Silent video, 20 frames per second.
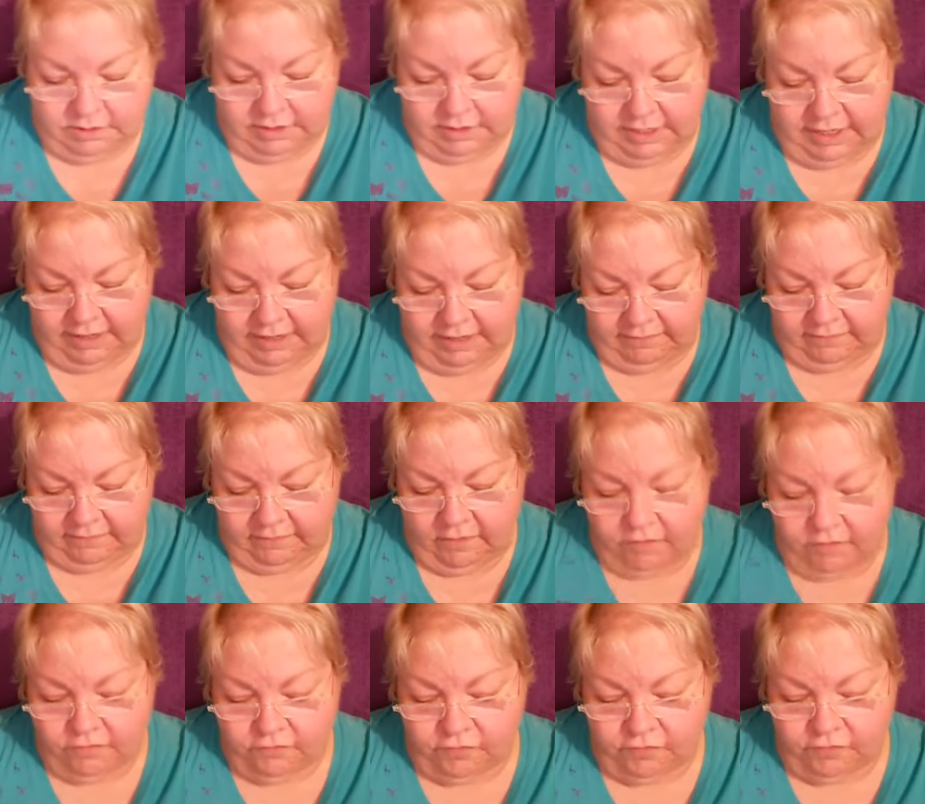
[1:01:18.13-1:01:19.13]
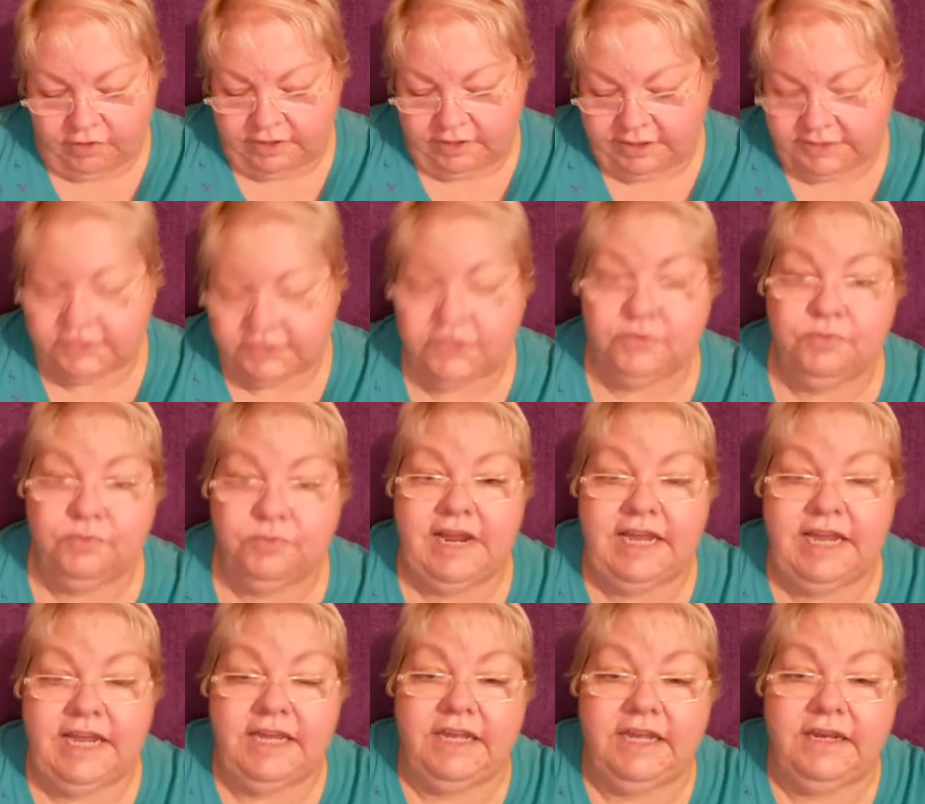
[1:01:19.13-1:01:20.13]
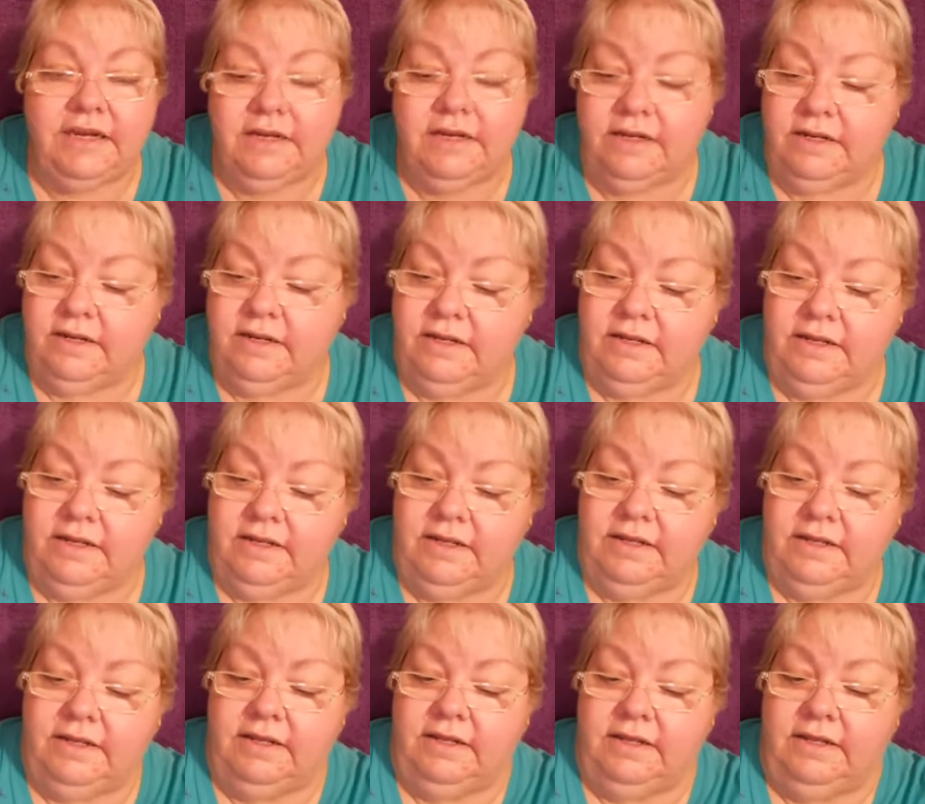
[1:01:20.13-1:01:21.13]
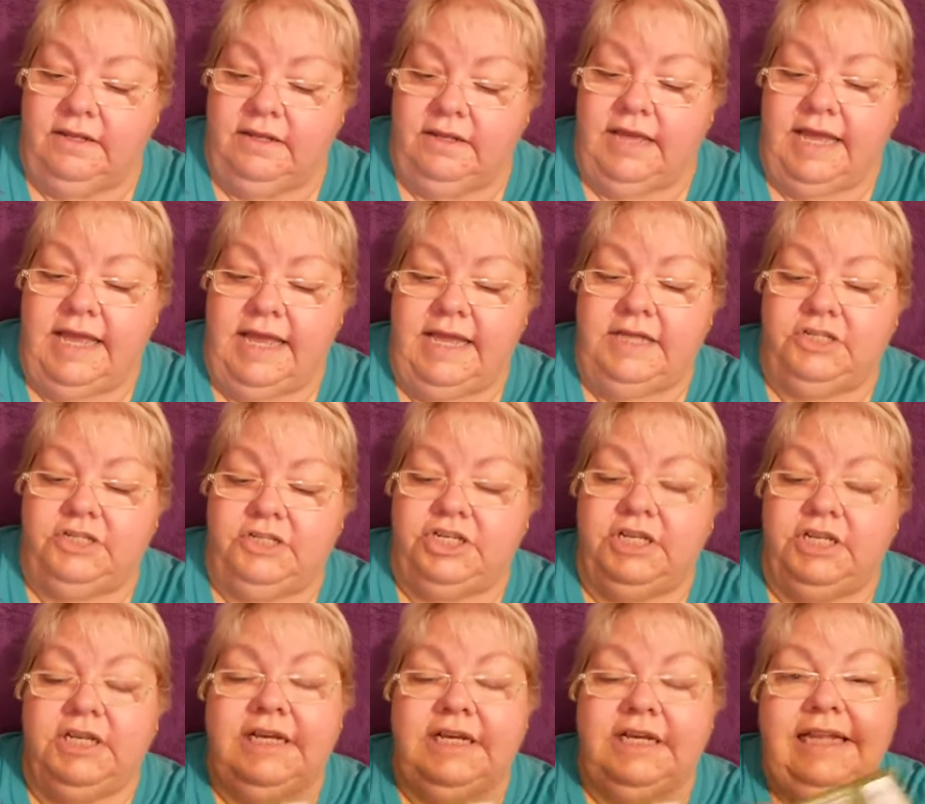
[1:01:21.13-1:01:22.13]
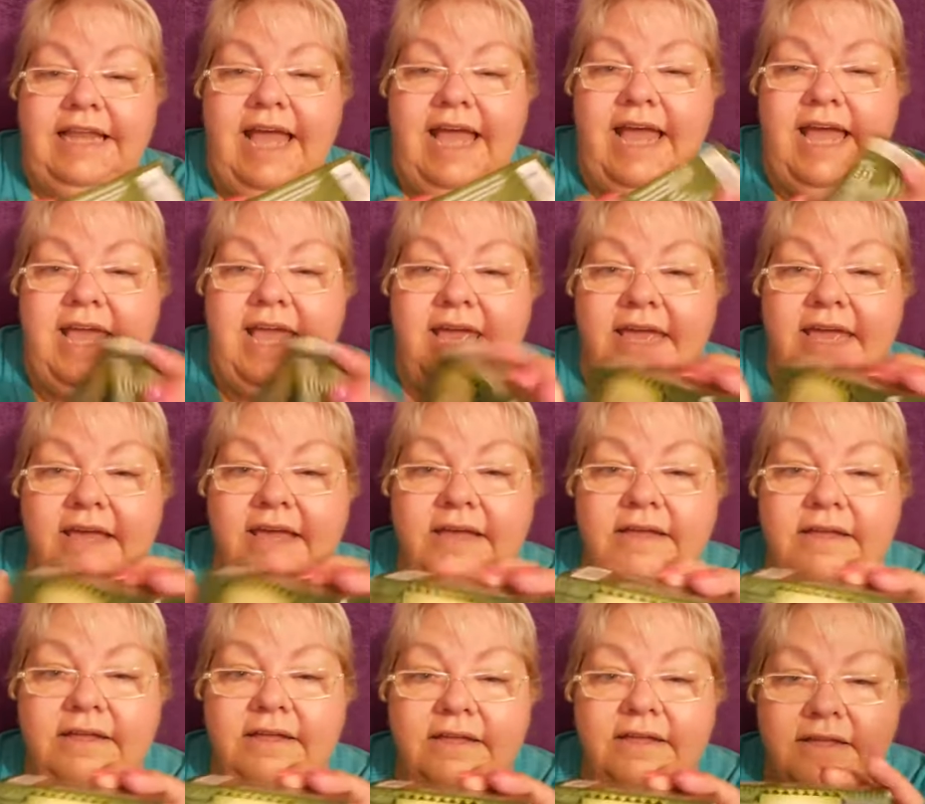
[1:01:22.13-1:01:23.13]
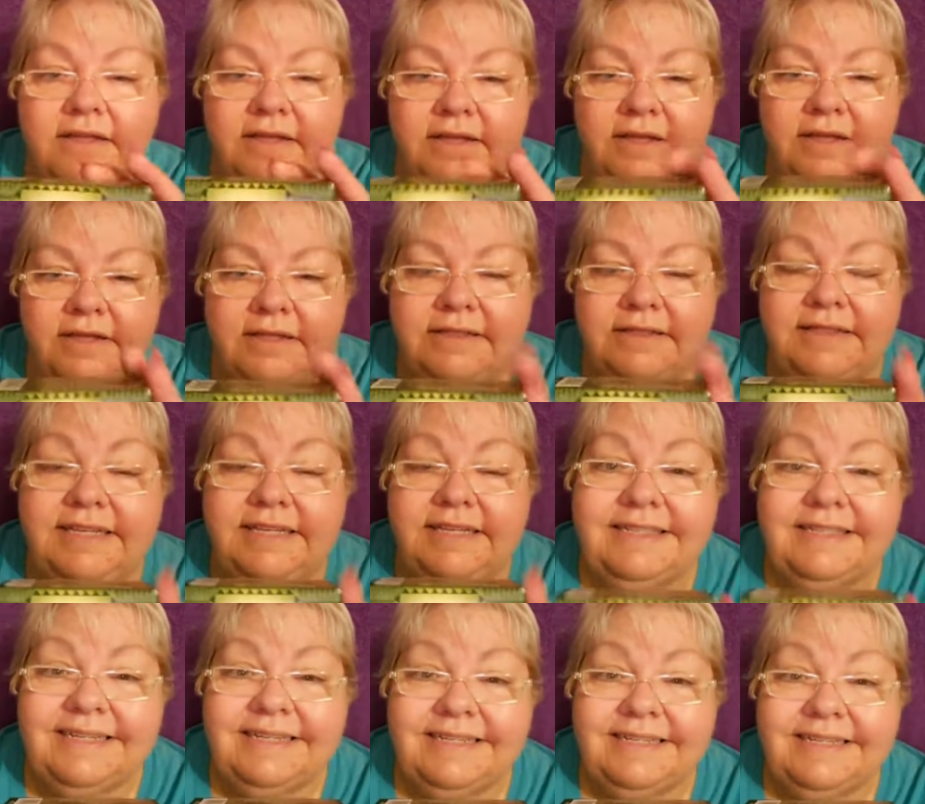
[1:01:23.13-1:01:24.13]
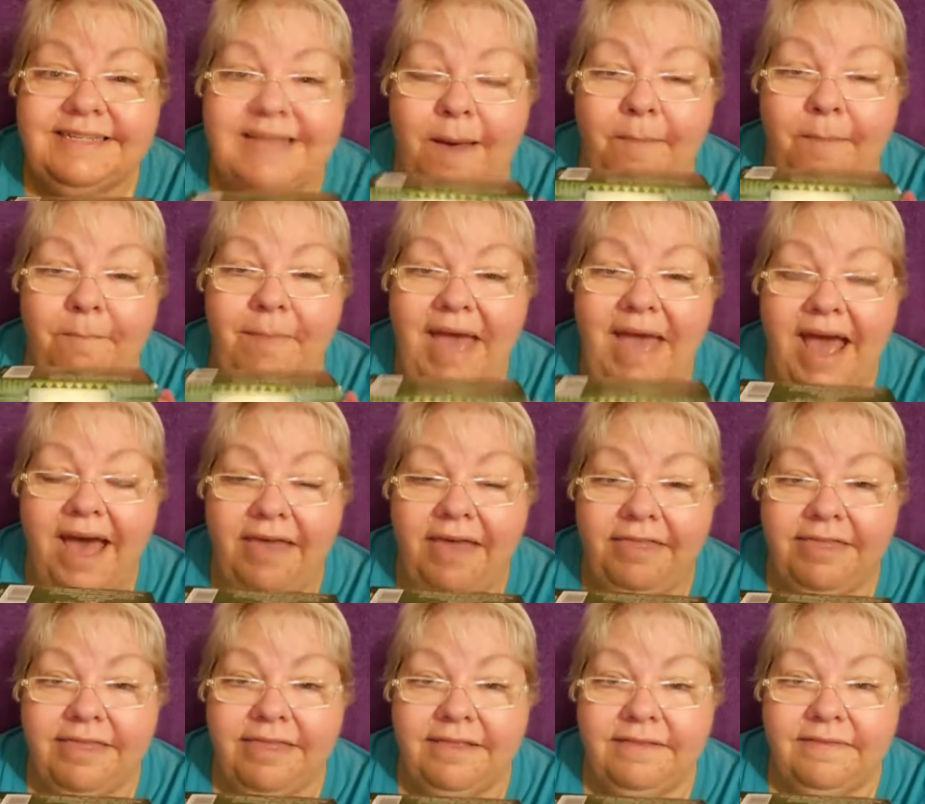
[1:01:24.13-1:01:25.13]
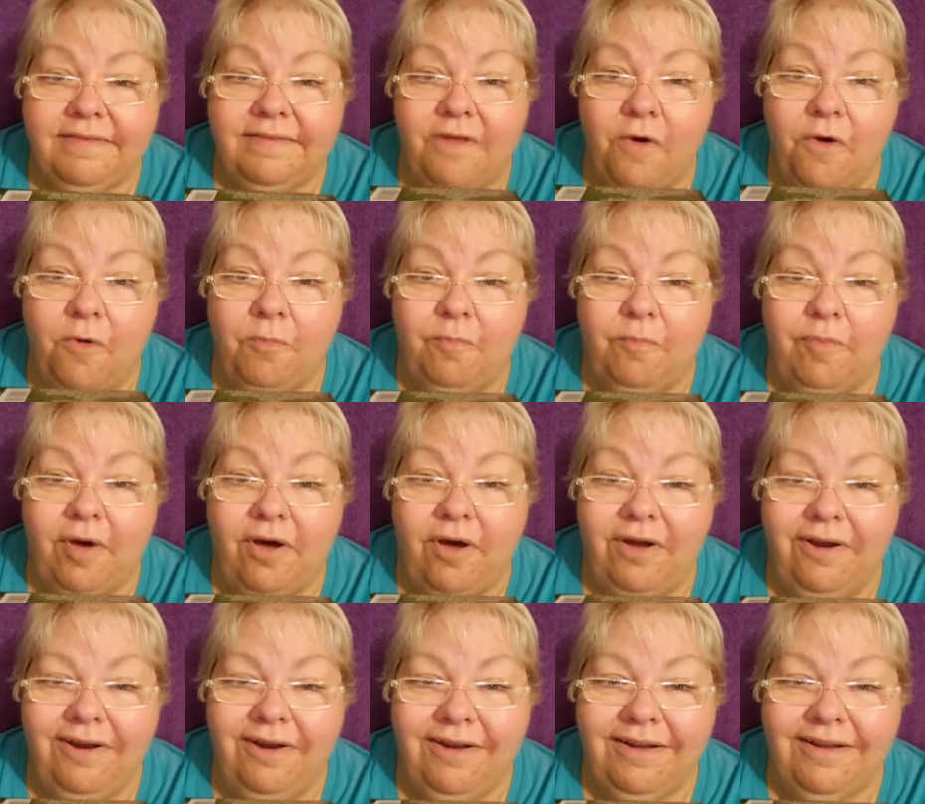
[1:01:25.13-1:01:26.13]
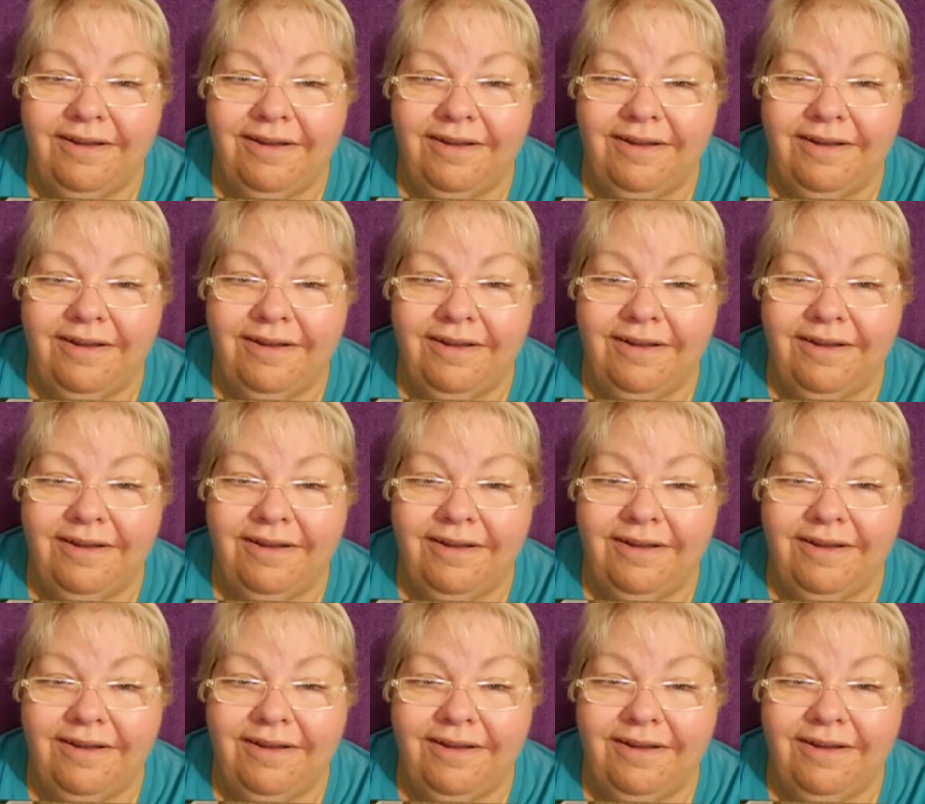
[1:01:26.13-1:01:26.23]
is Forest Rain Ancient Clay. This is a bath soap bar.